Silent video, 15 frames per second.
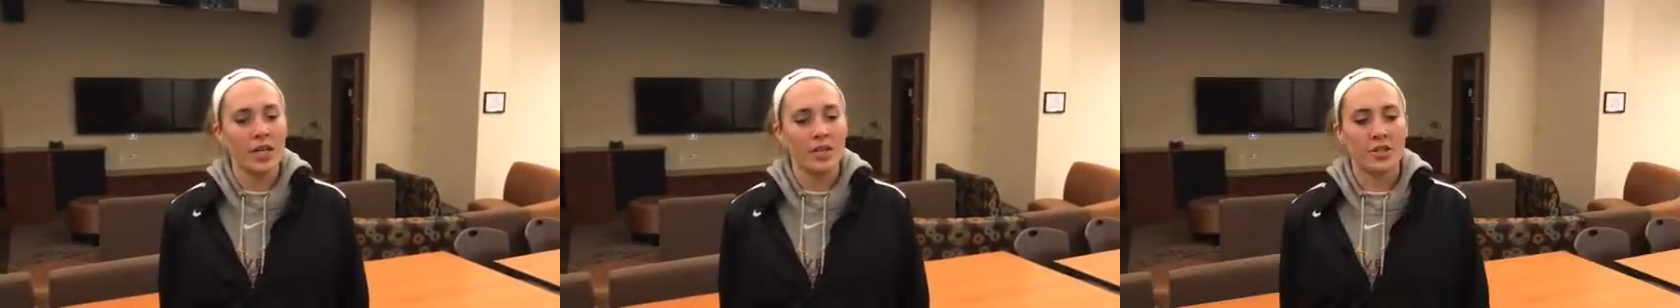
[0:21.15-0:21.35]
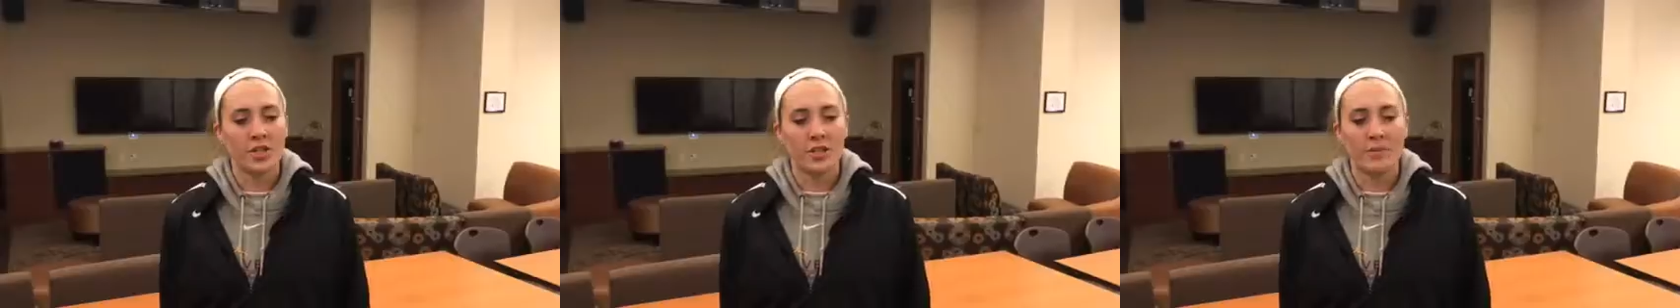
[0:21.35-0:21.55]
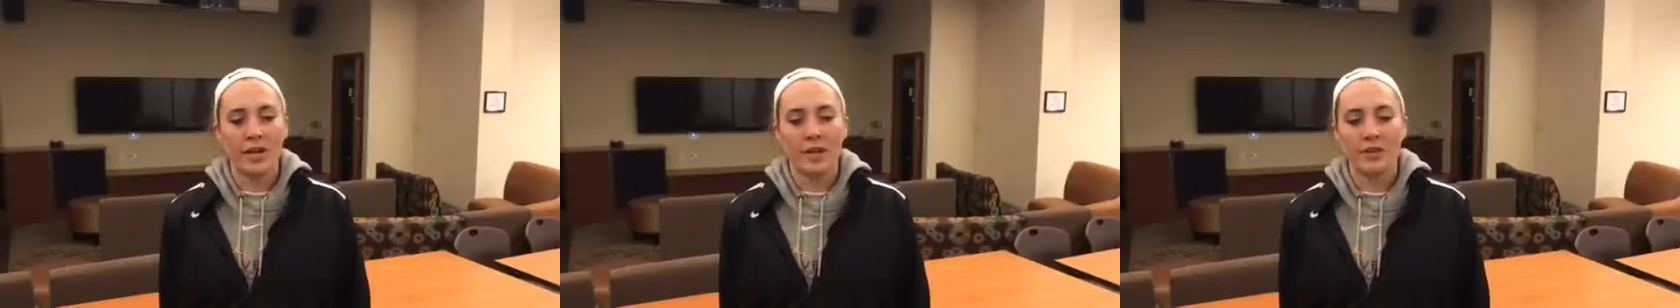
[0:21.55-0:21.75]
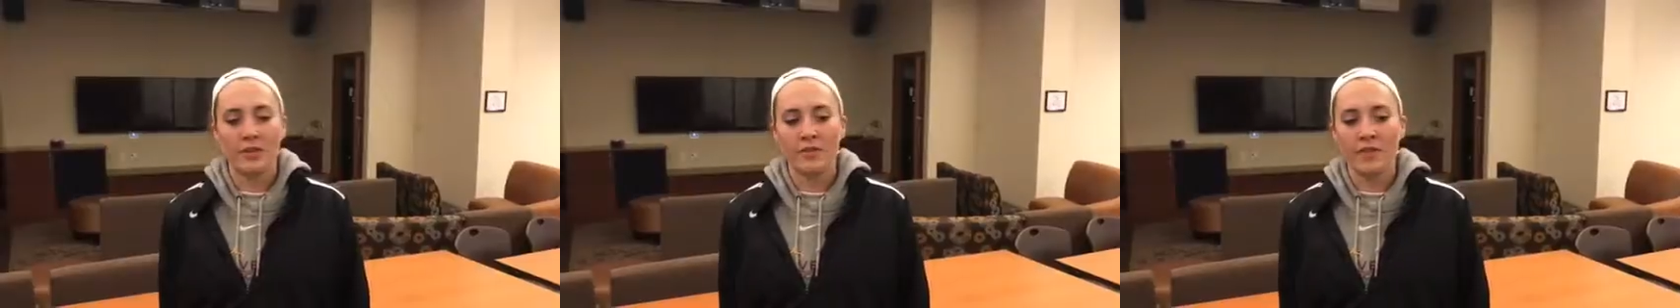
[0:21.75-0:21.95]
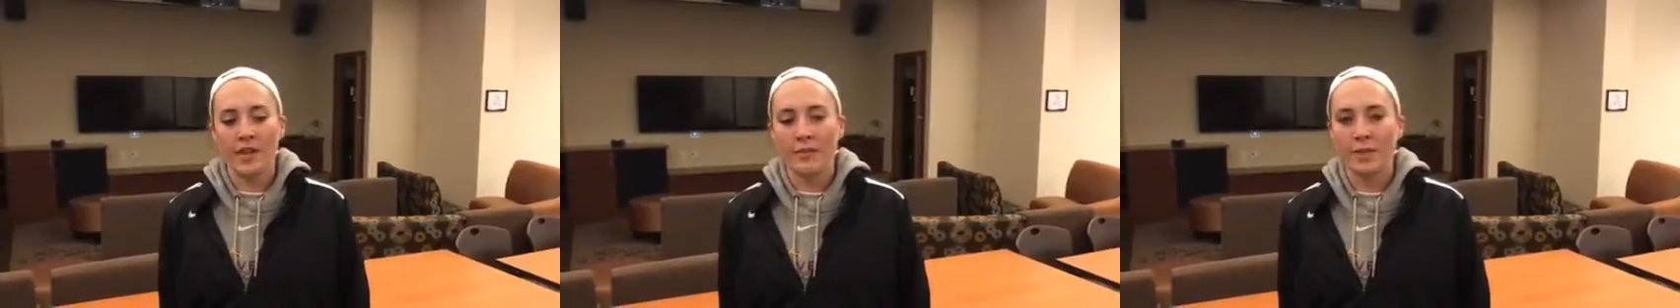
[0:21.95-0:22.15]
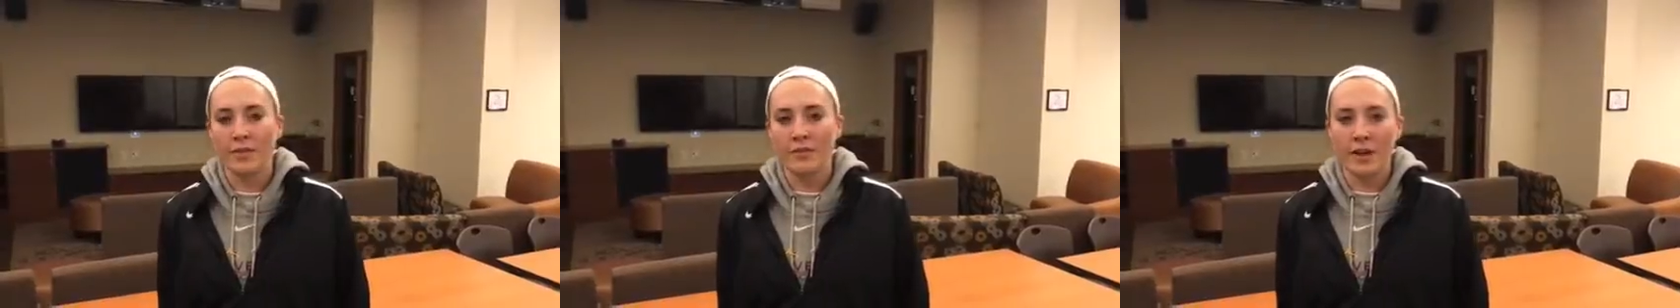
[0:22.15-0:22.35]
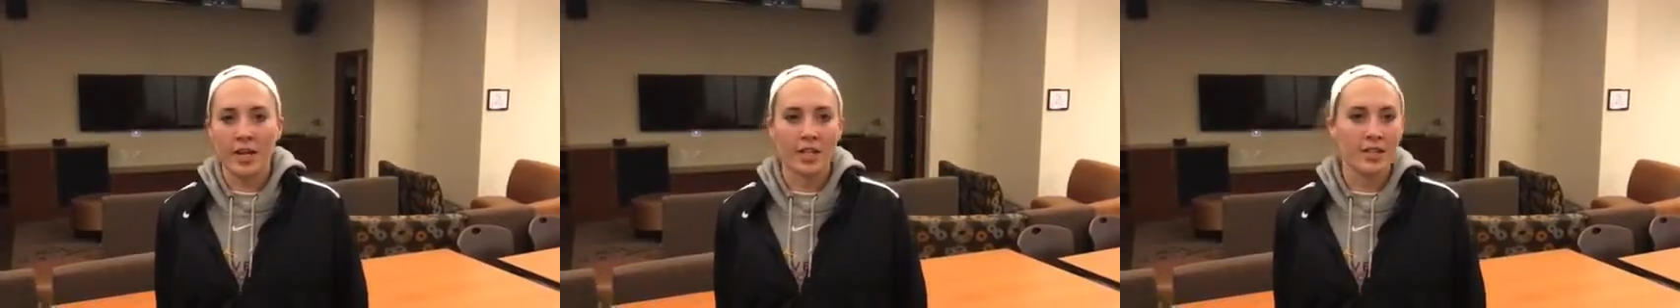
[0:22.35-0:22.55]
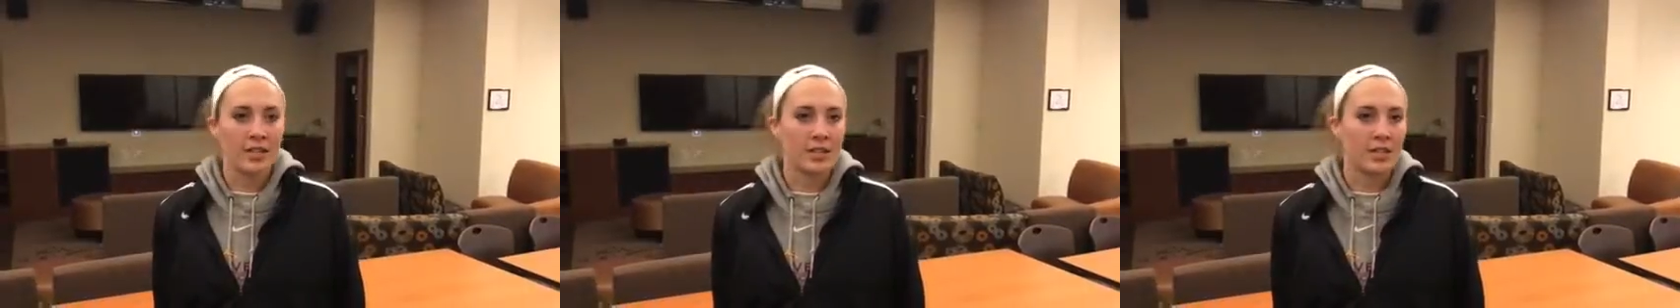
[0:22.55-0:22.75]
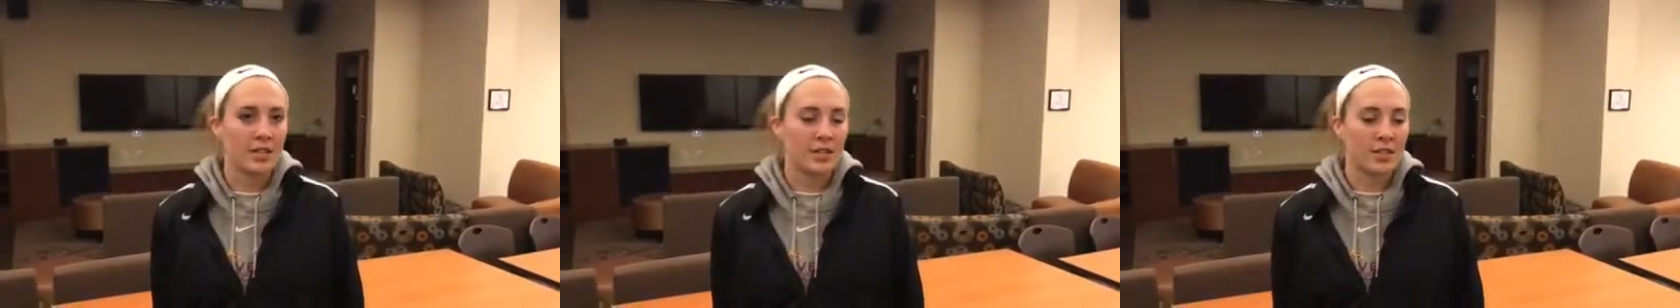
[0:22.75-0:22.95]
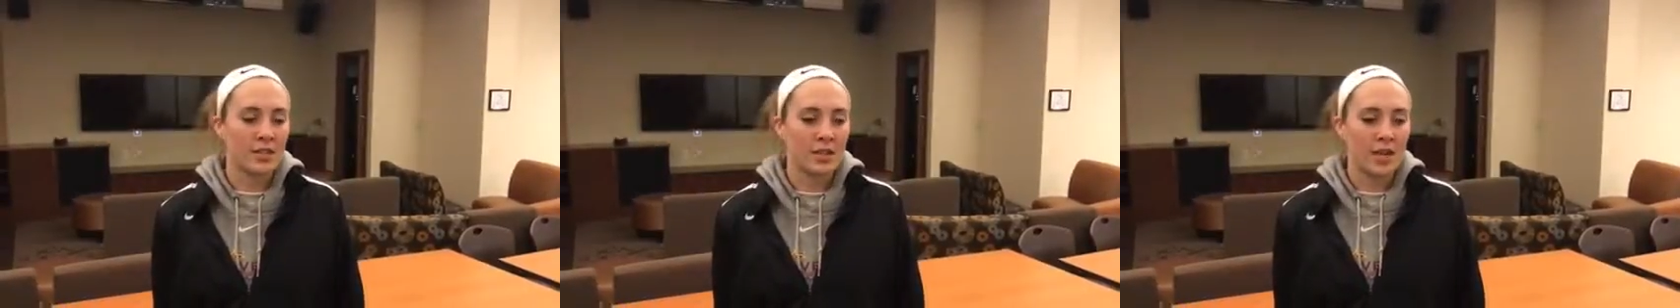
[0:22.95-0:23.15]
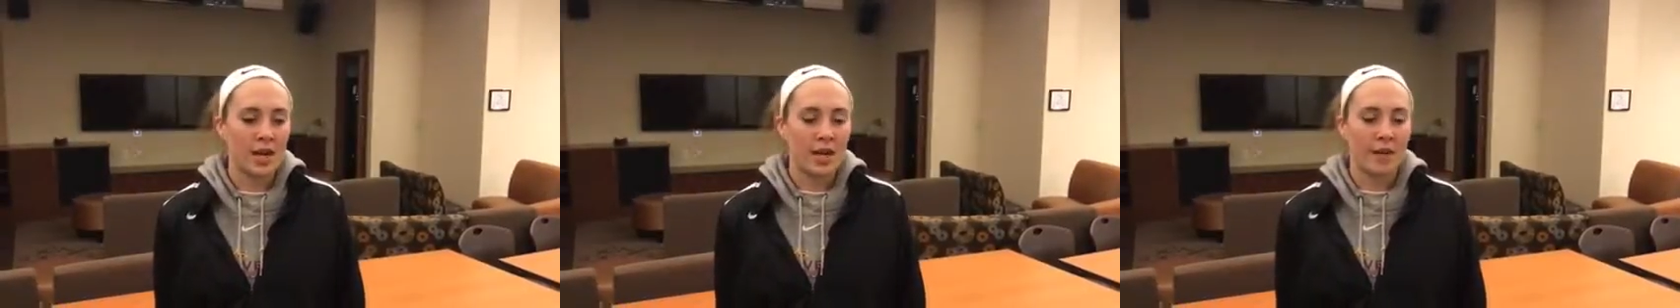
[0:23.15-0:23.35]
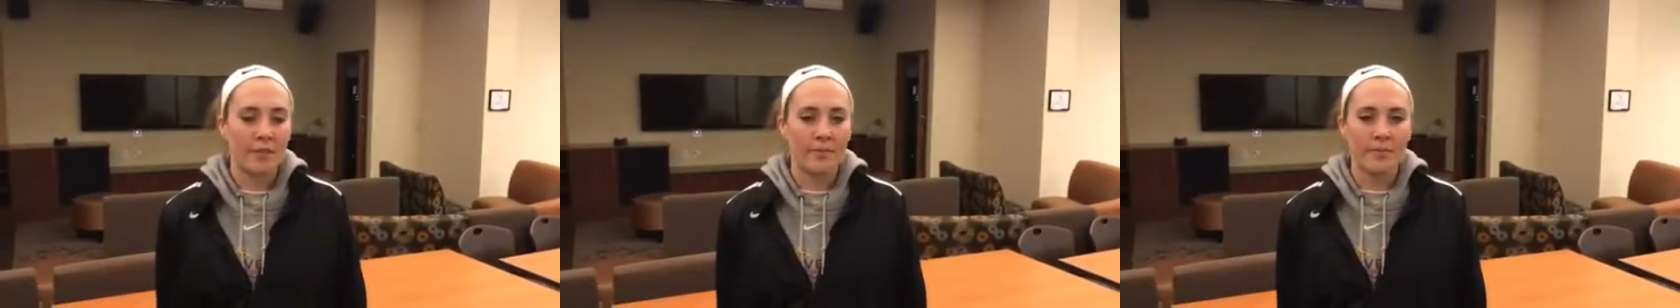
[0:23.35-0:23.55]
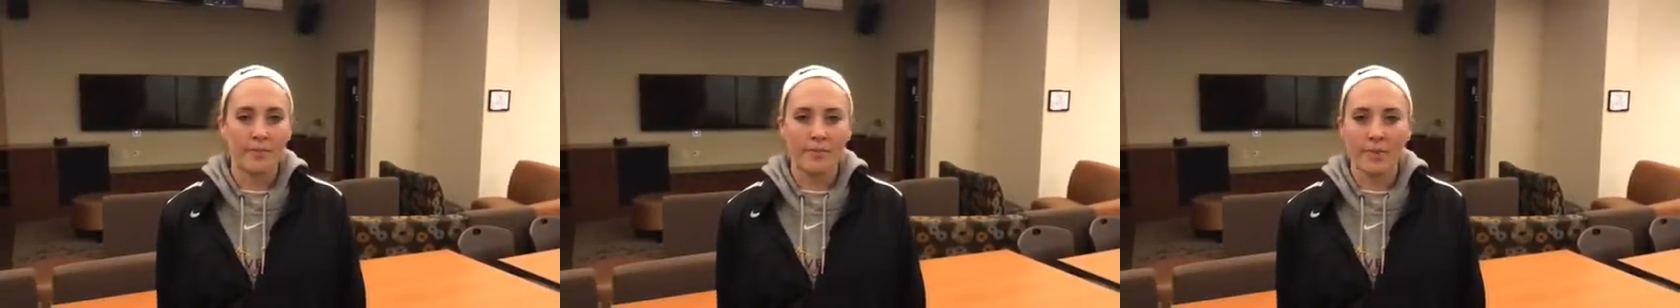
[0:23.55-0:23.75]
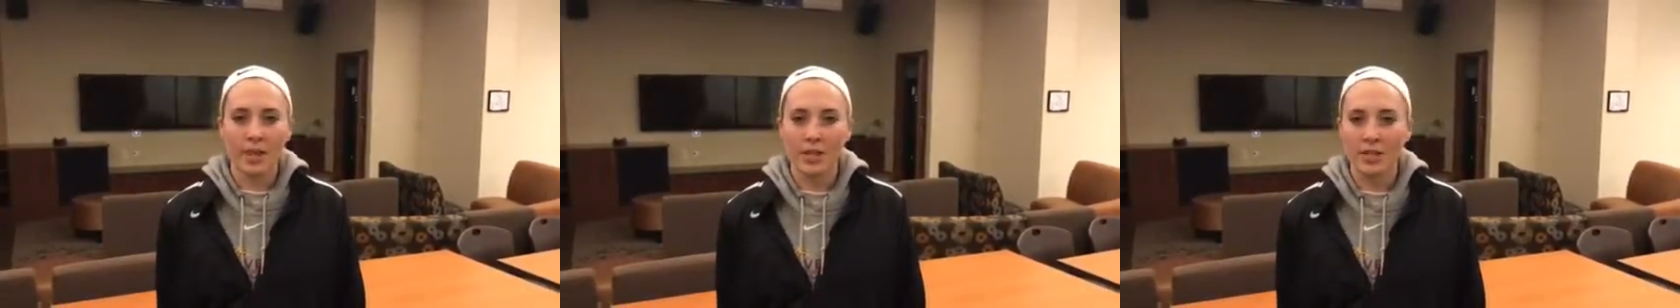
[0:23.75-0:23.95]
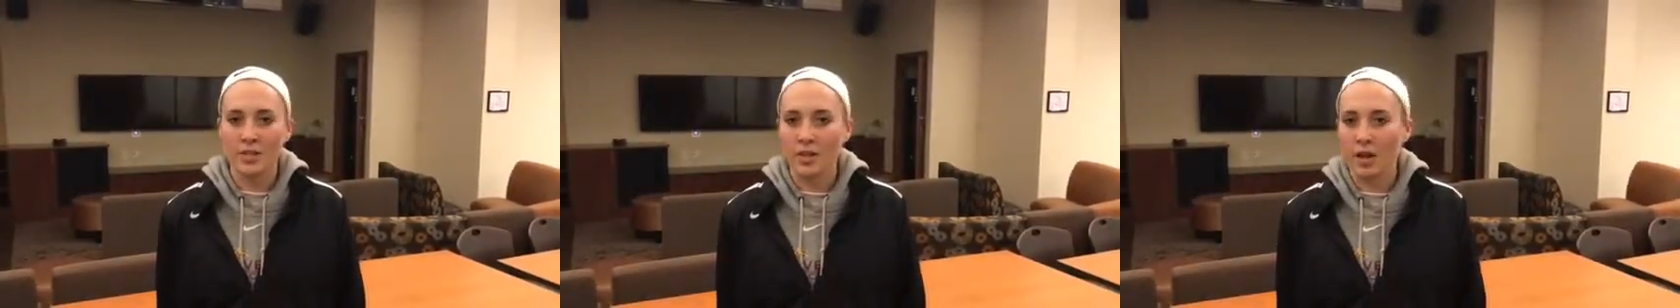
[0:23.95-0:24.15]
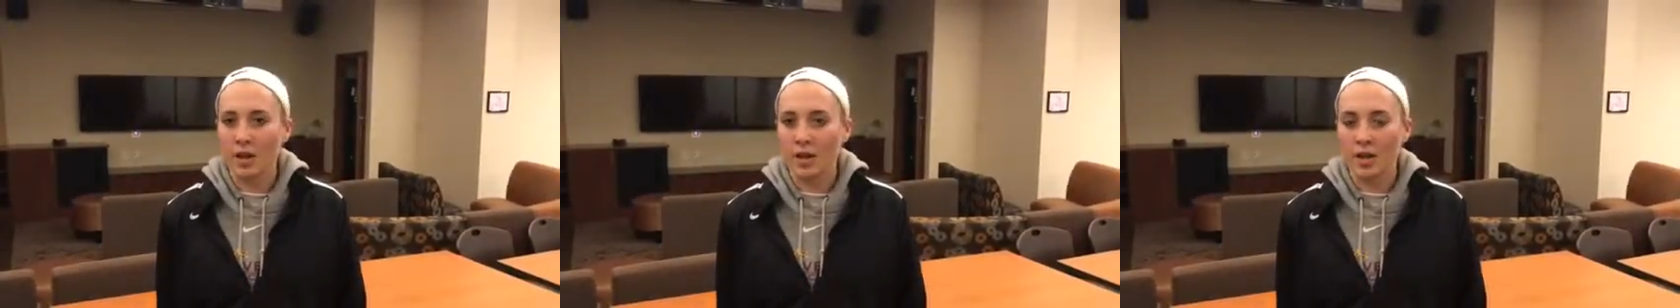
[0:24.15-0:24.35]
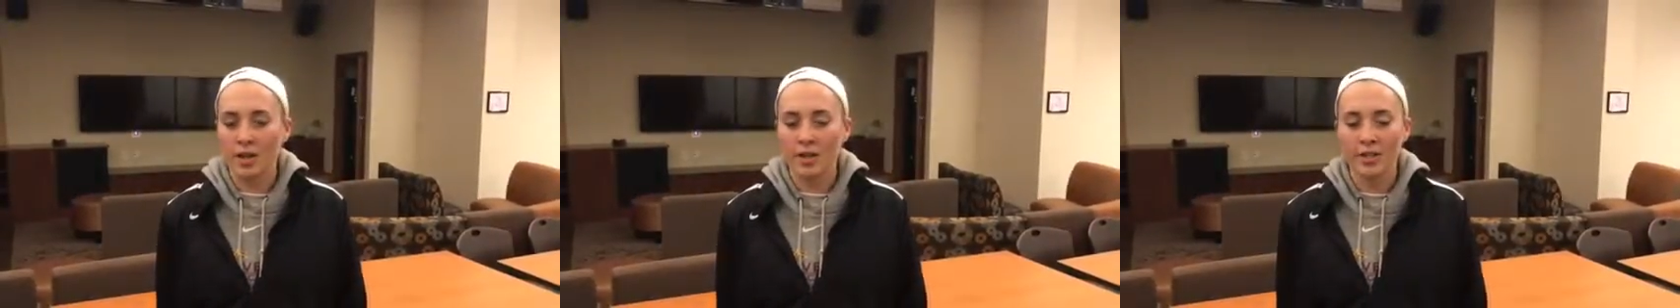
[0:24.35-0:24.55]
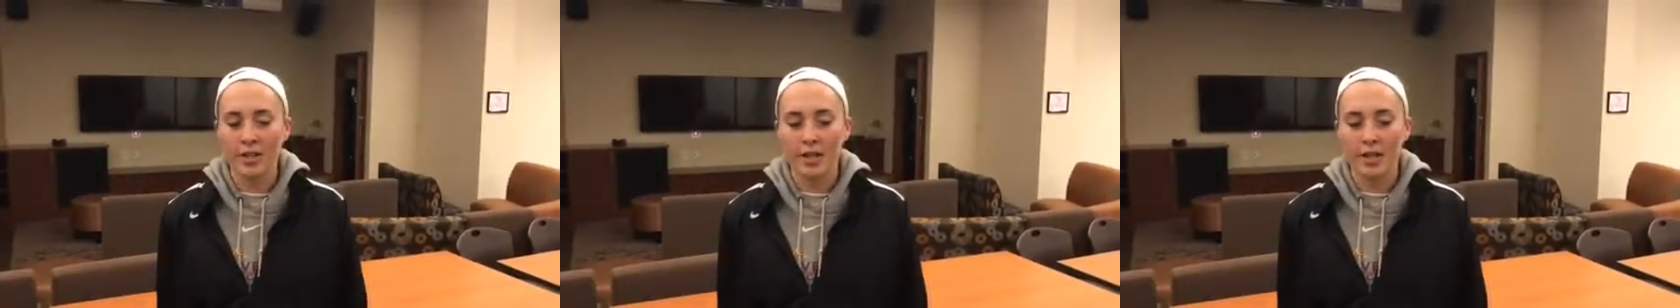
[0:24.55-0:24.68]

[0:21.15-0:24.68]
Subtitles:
just about family, friends, being a daughter,